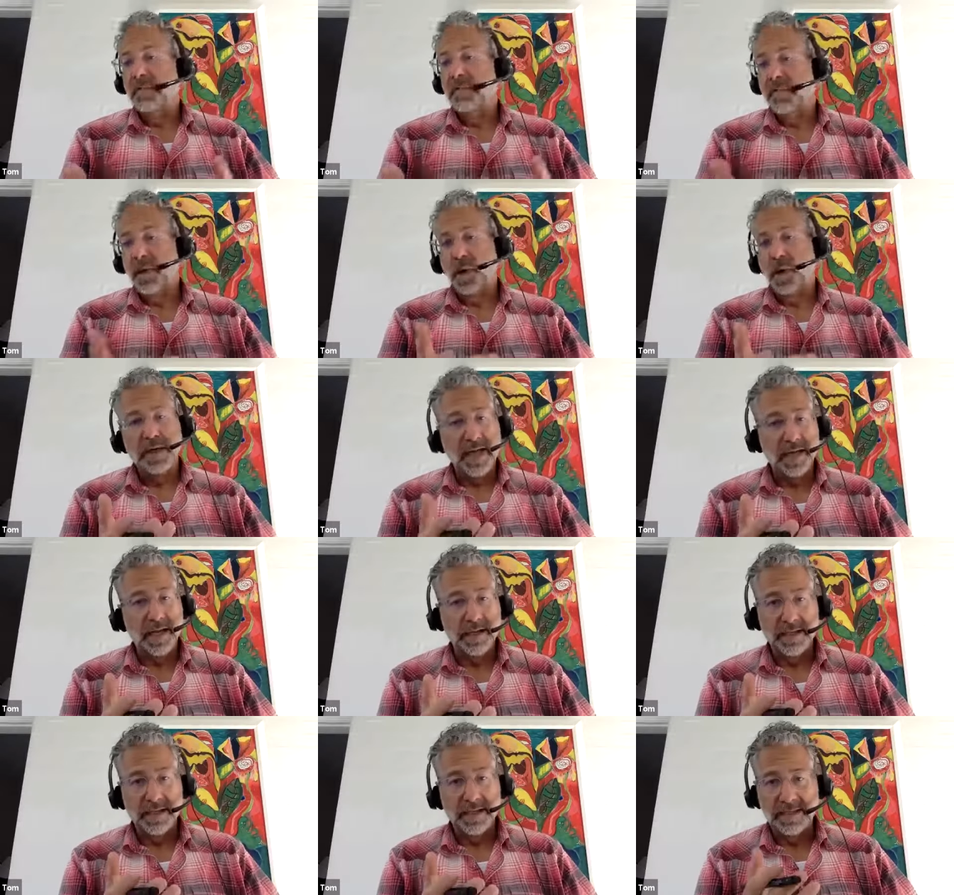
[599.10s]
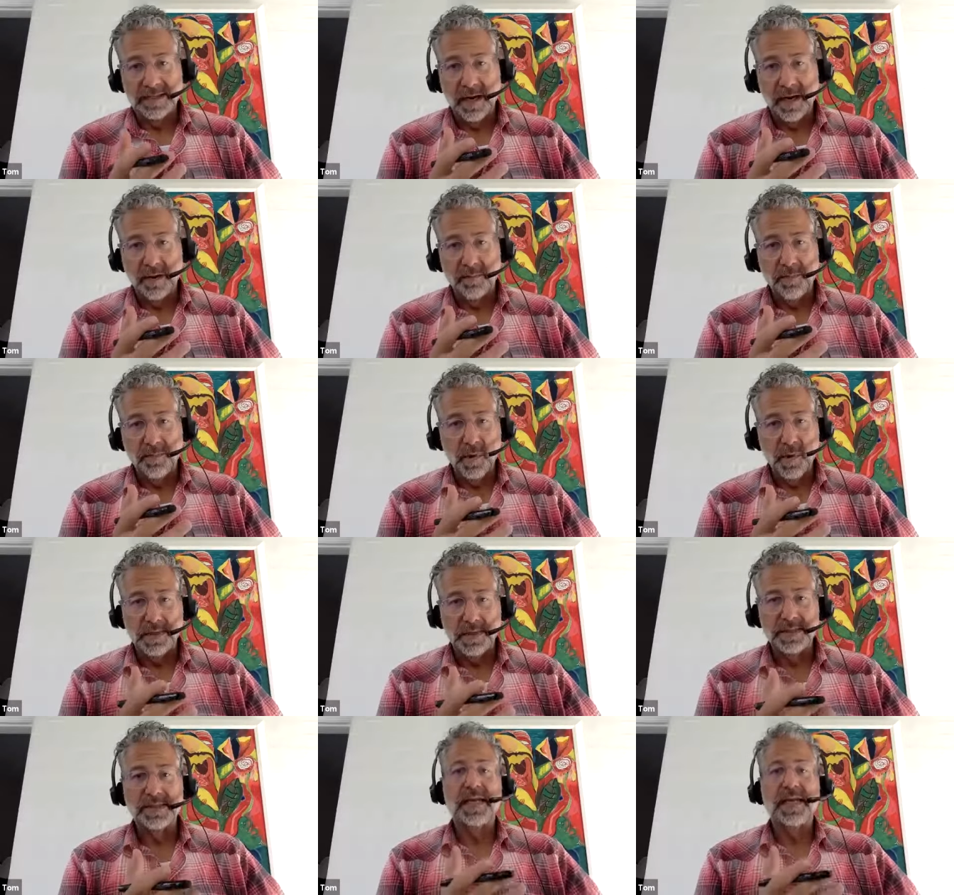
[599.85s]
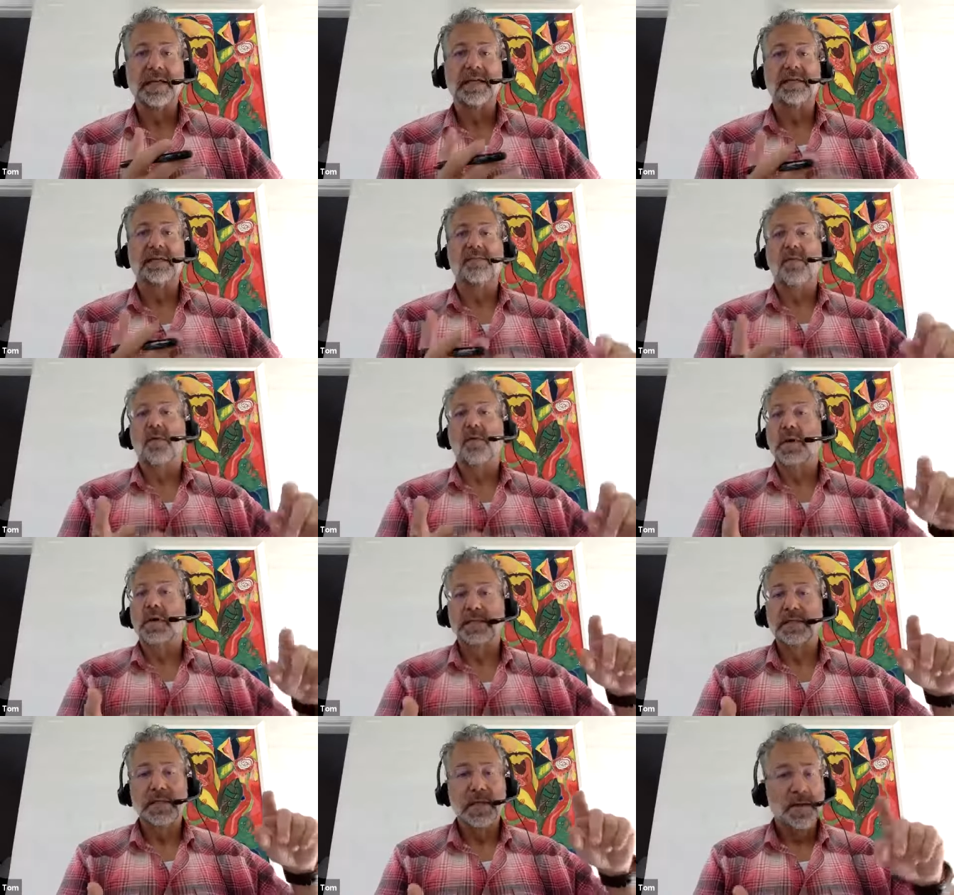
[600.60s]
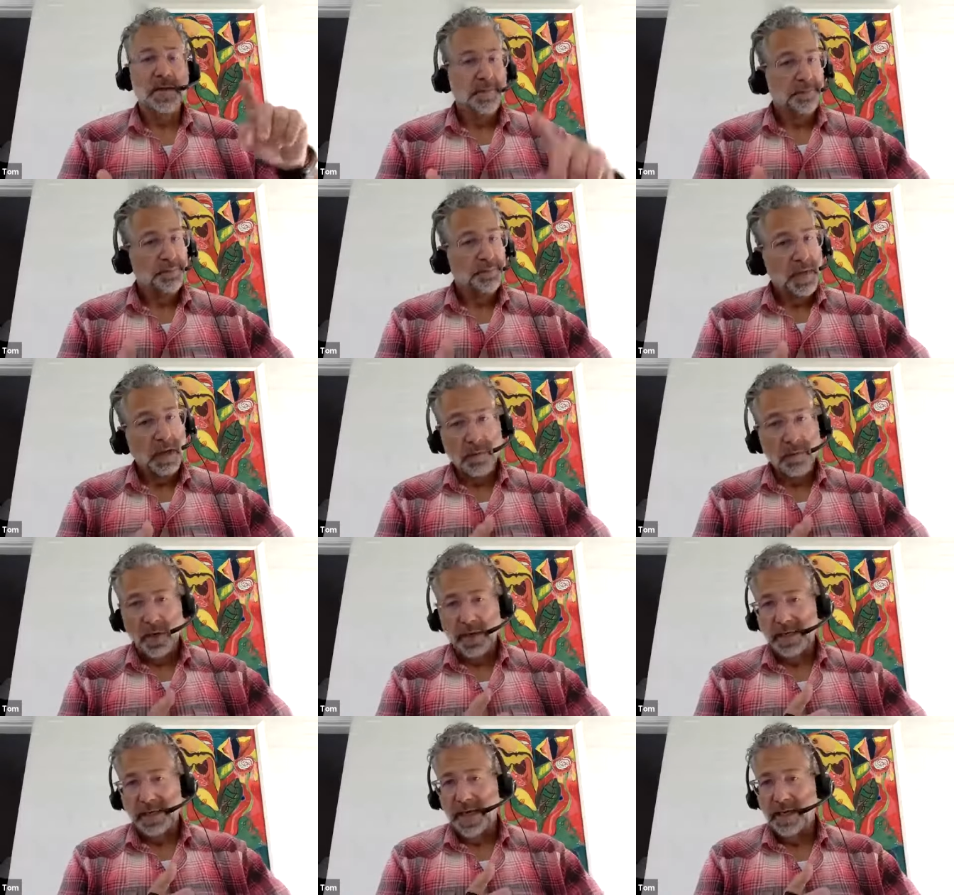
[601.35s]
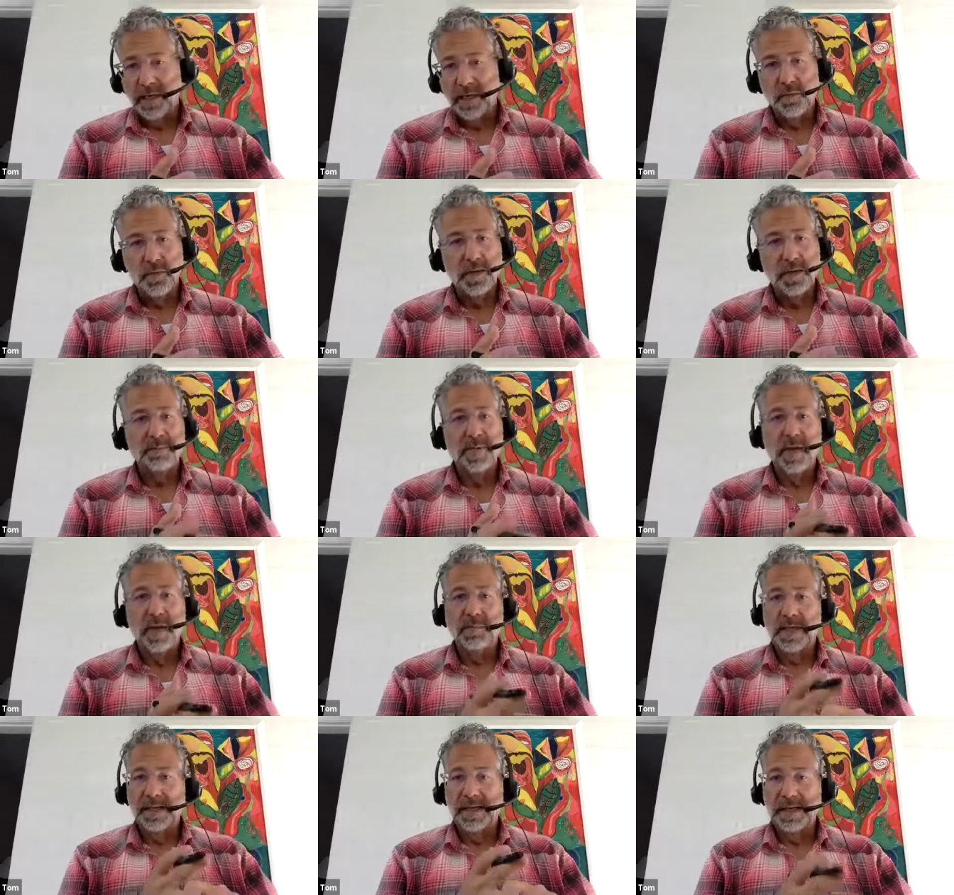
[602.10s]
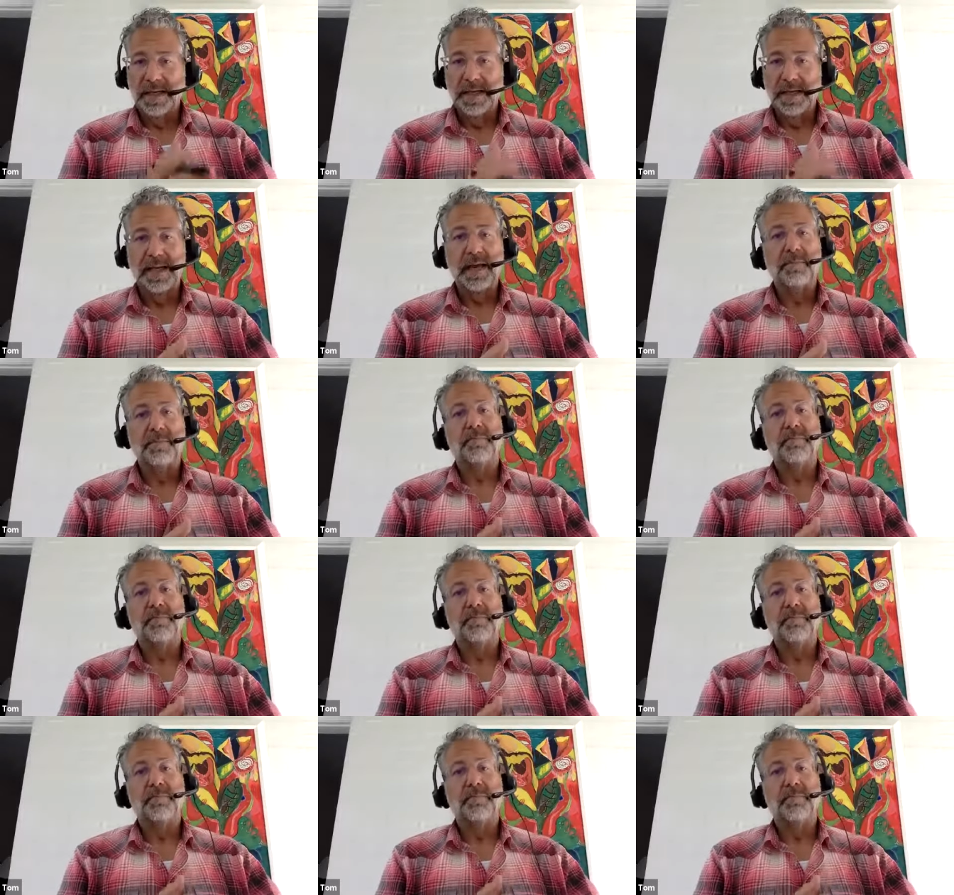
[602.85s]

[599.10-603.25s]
Pardot is now part of Salesforce. Marketo went public and got